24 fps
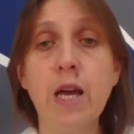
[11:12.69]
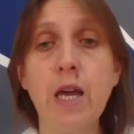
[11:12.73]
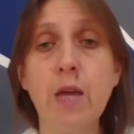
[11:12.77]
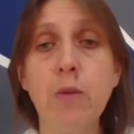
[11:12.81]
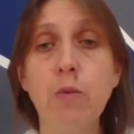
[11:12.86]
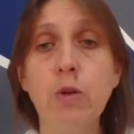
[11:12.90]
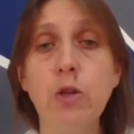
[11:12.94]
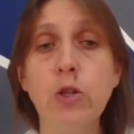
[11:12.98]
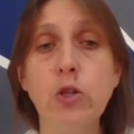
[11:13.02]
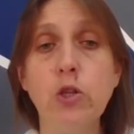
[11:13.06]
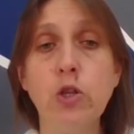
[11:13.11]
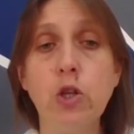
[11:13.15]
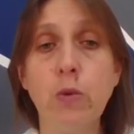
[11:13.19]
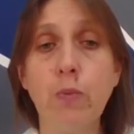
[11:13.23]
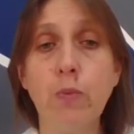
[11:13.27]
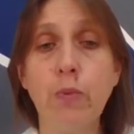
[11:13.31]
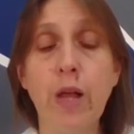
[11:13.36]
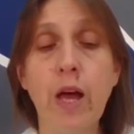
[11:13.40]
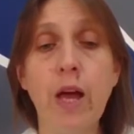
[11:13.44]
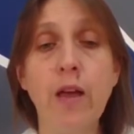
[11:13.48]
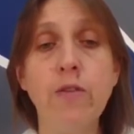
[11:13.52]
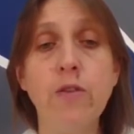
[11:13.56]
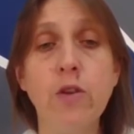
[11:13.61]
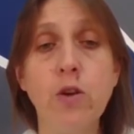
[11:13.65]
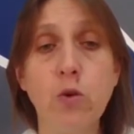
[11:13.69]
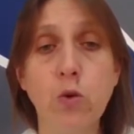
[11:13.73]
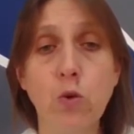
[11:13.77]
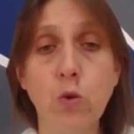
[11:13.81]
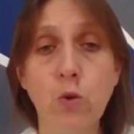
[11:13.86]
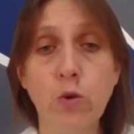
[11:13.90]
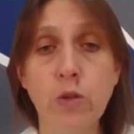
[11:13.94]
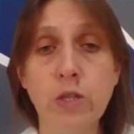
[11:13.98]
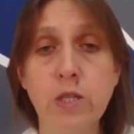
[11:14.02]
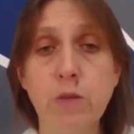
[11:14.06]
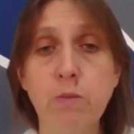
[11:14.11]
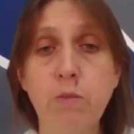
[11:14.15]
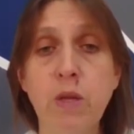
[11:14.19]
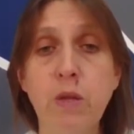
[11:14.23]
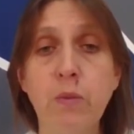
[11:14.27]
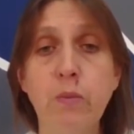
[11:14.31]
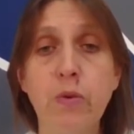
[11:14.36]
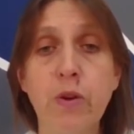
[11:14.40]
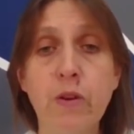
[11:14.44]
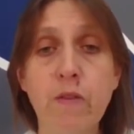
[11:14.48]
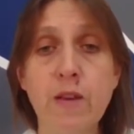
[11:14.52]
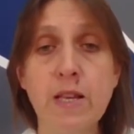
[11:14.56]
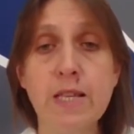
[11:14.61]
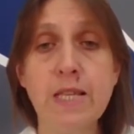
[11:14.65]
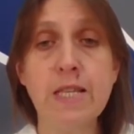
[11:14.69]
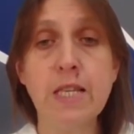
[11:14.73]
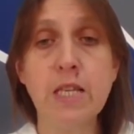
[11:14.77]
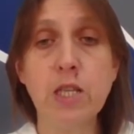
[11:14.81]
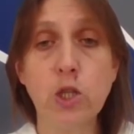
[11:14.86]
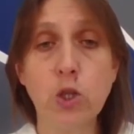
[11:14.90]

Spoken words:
able to apply the rules been previously